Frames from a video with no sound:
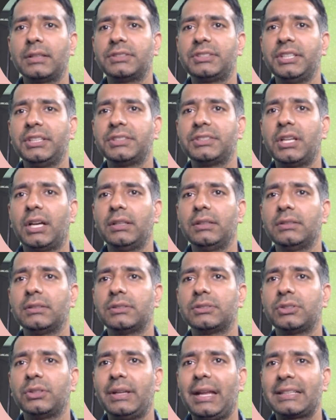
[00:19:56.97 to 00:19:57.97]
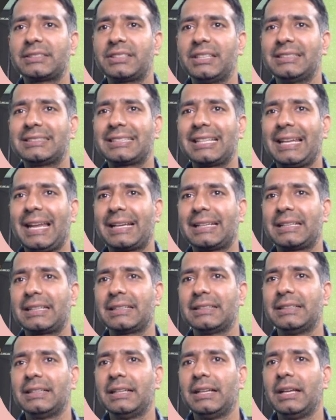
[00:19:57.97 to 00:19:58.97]
currency is done. So next is
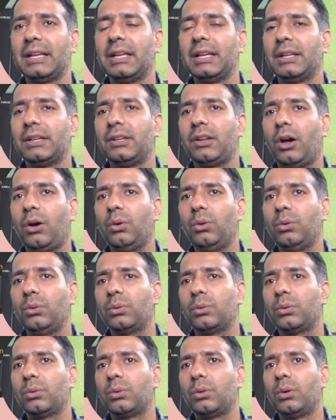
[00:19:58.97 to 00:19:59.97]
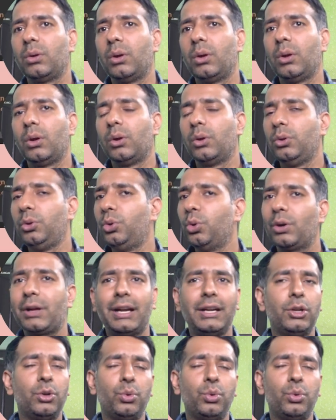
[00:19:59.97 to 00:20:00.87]
select. Now You